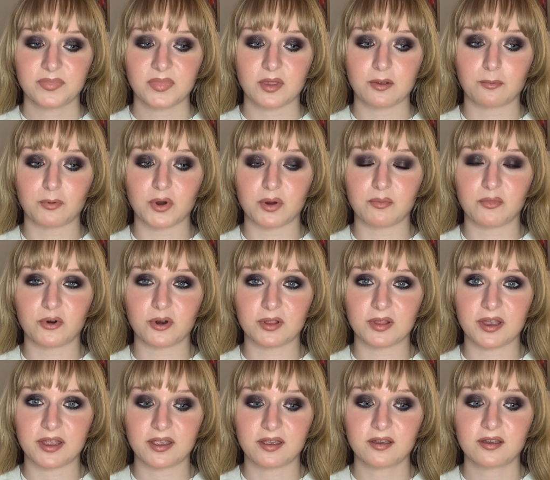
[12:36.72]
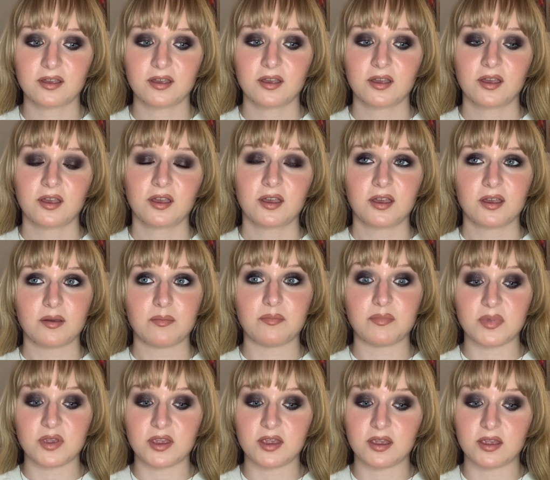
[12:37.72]
were more like
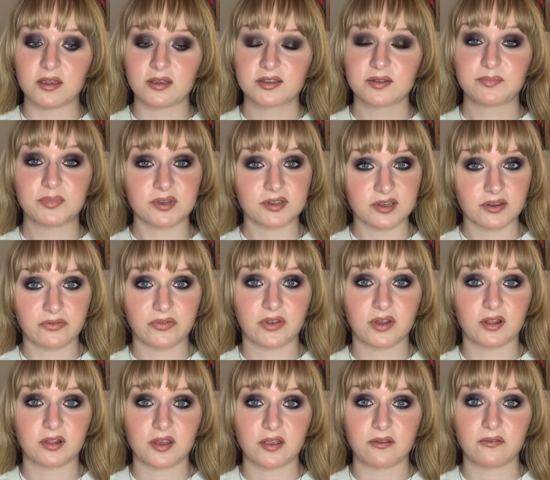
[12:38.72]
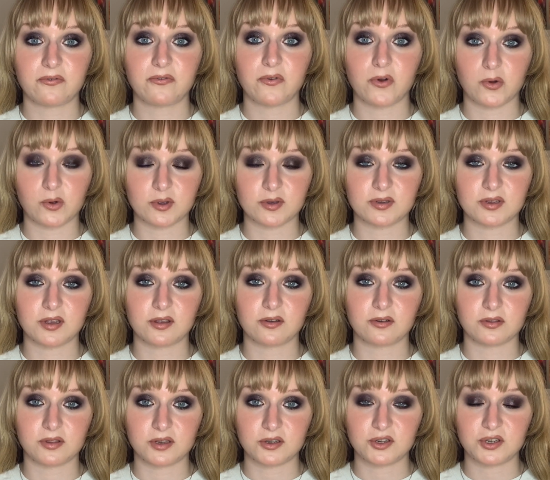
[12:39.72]
me specifically focusing
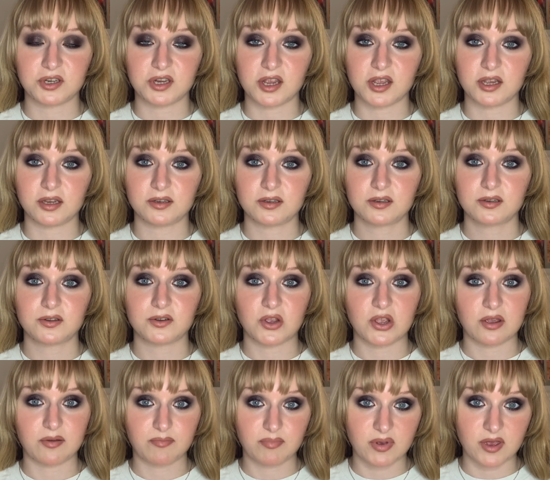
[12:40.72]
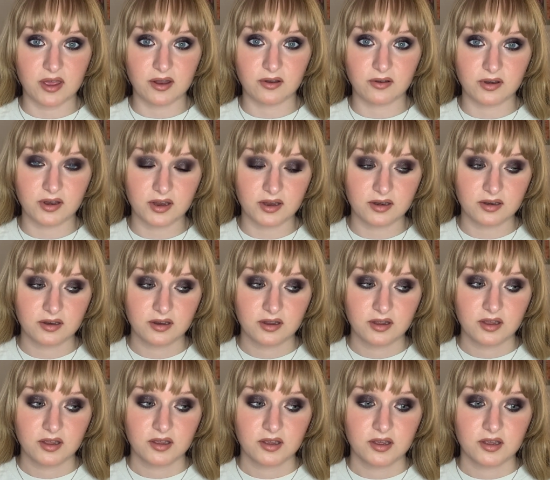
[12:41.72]
on the shade to hit pen on it,
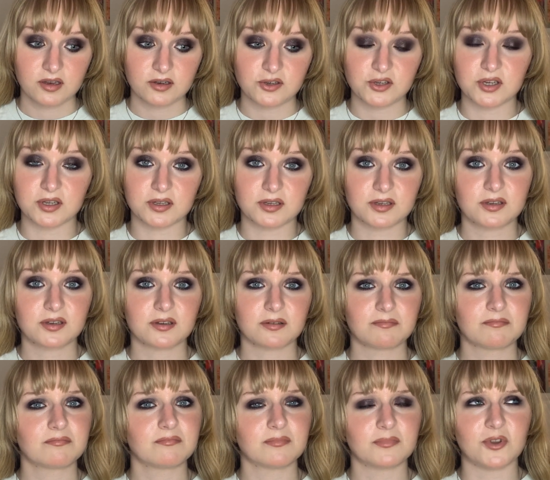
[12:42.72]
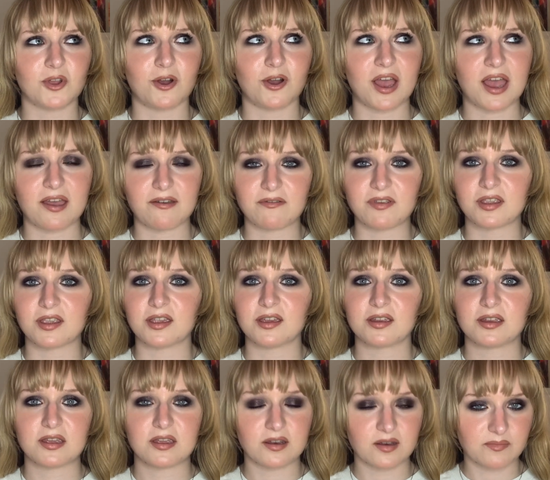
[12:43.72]
just not having it
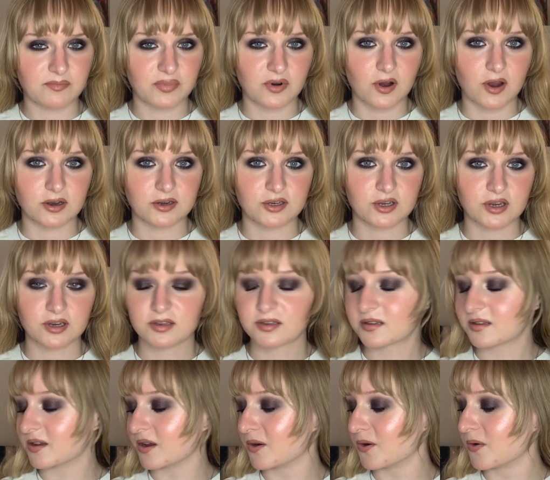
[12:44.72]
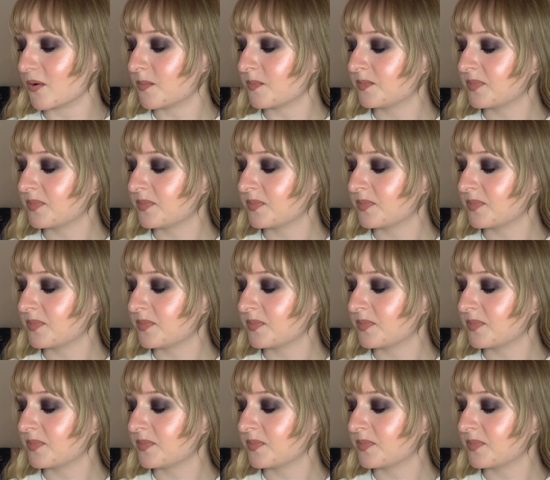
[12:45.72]
in a project. So